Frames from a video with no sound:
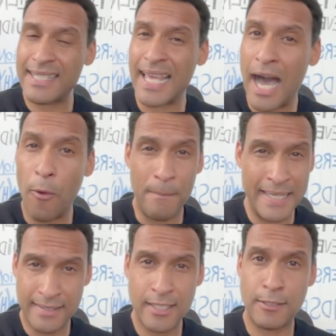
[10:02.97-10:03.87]
how
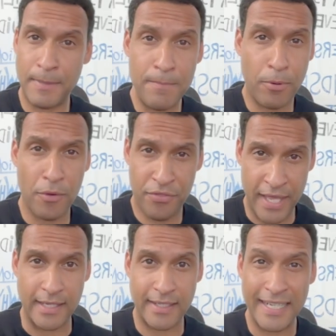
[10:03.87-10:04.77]
business people
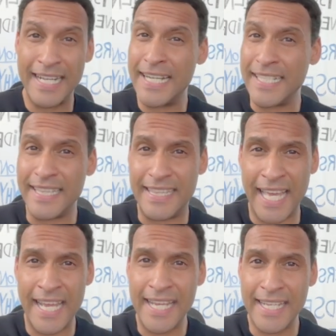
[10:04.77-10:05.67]
think.
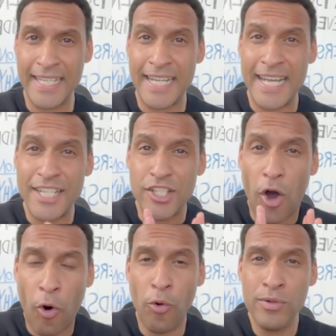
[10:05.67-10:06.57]
They
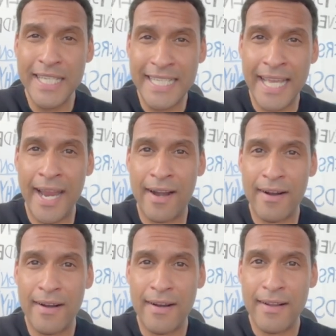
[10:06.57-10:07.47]
only care
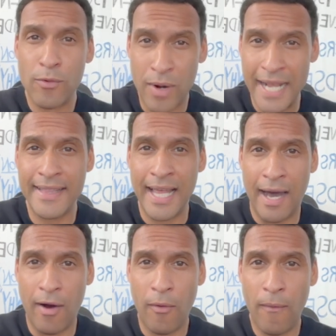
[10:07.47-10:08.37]
right
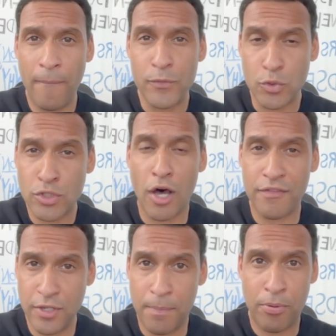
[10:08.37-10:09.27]
now to solve
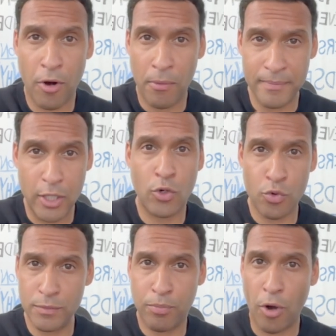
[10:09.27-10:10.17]
their problem, their
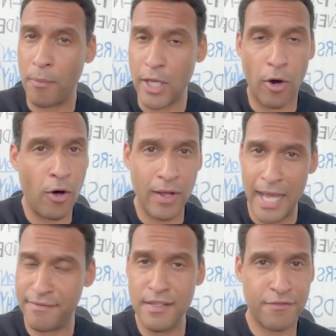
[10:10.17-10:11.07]
current problem. They all have
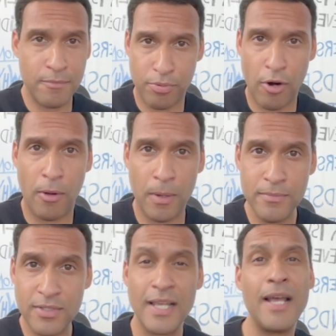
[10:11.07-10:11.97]
different
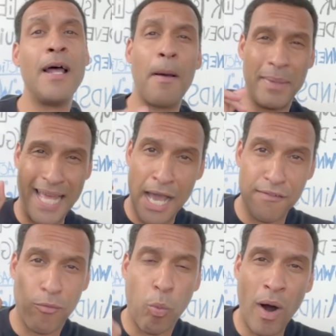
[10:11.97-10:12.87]
problems, but they have
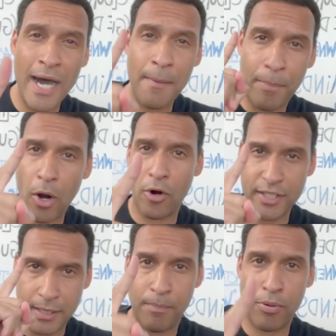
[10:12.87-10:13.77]
one priority
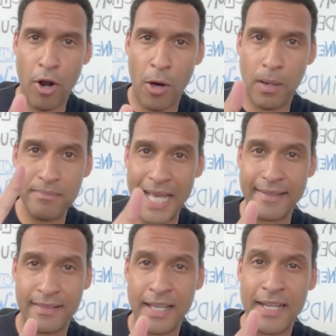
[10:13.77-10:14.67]
problem
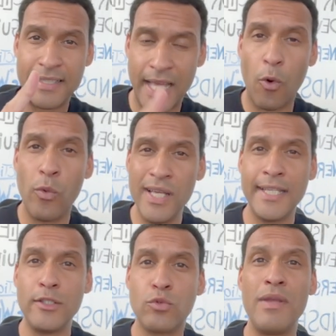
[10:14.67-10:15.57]
that they're willing
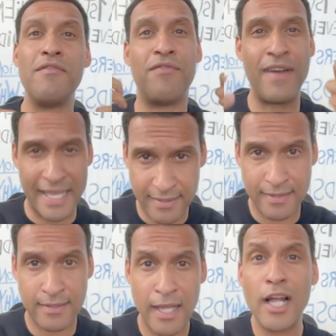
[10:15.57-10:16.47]
to
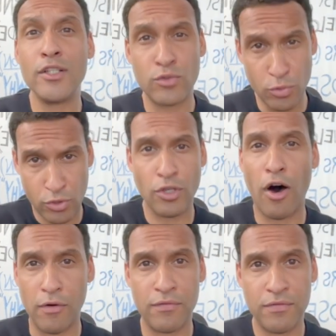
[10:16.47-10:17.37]
invest to
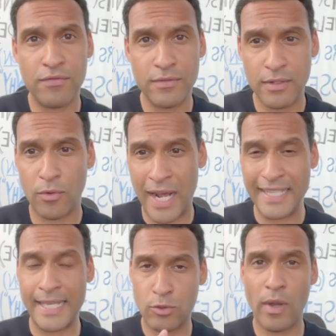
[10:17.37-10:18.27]
solve, right?
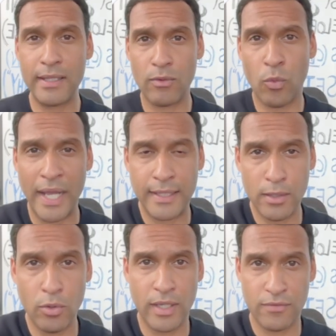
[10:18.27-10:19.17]
That's why they're
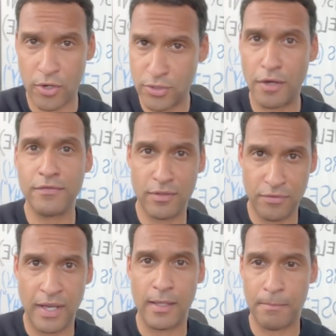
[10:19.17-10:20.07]
looking for a software
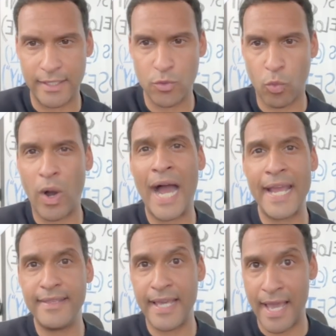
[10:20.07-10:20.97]
developer. Why
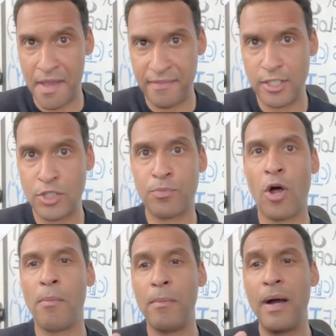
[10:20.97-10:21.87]
they're having this
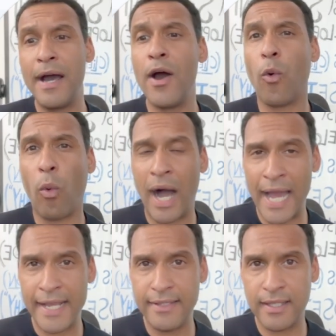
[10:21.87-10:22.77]
problem?
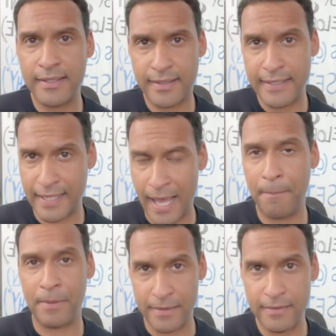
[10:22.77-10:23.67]
Why does this
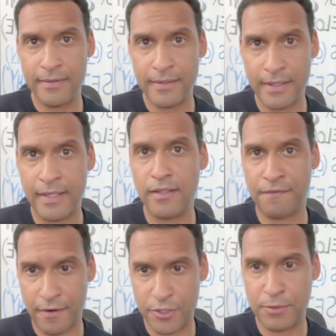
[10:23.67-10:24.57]
happen in the
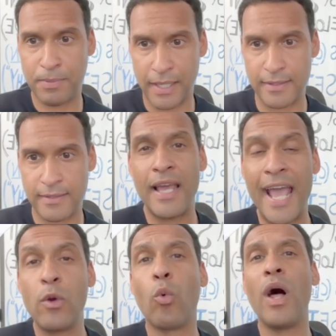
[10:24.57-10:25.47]
first place?
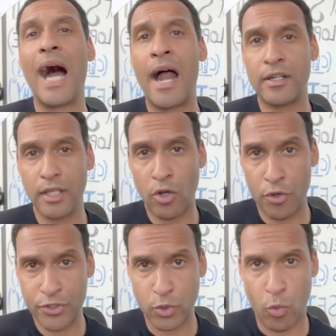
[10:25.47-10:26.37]
And what are the
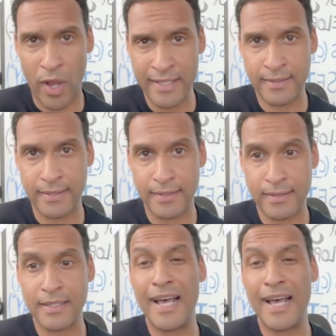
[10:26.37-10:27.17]
consequences